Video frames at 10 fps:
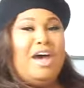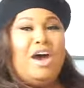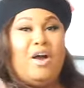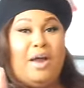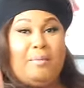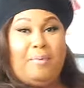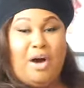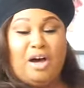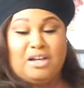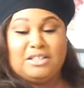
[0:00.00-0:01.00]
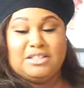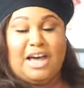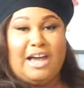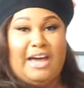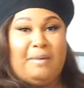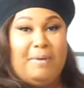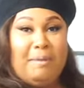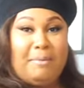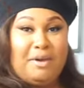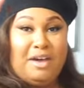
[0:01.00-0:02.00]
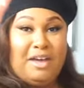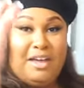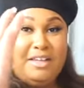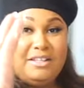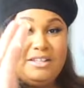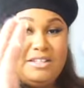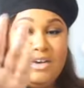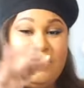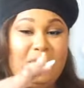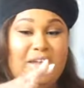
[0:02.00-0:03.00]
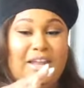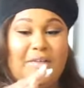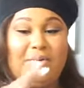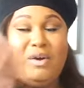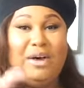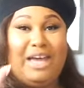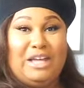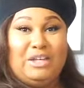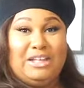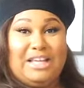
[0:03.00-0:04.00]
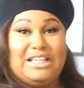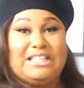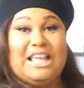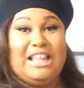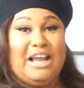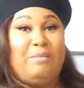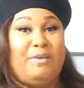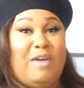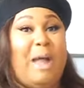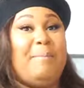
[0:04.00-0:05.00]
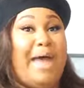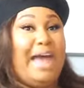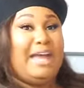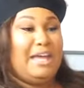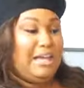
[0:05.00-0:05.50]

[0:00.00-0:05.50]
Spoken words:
Alright, pause. I got a paper cut, so let me go handle this and then I'll be right back.